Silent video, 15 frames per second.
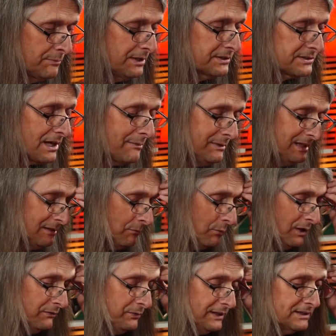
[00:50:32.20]
Because, I mean,
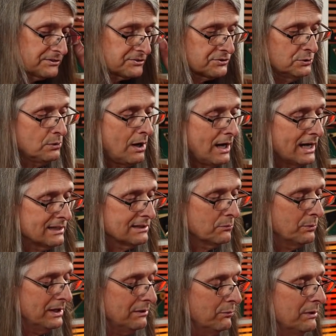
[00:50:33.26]
if it gets too high, then
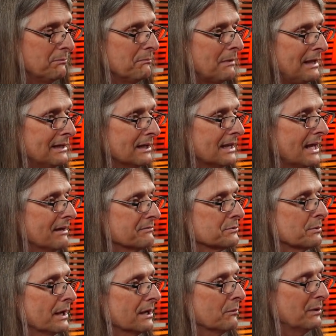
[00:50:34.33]
we may not have the
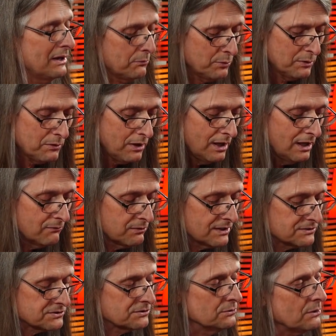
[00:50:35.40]
right... if we
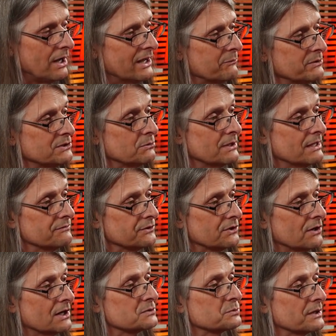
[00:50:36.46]
get too high and we don't have the
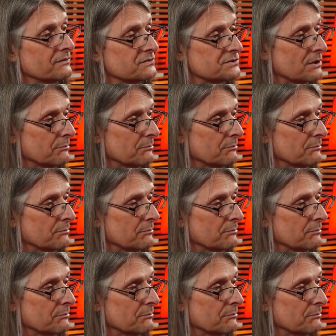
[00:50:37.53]
cards, we're going to have to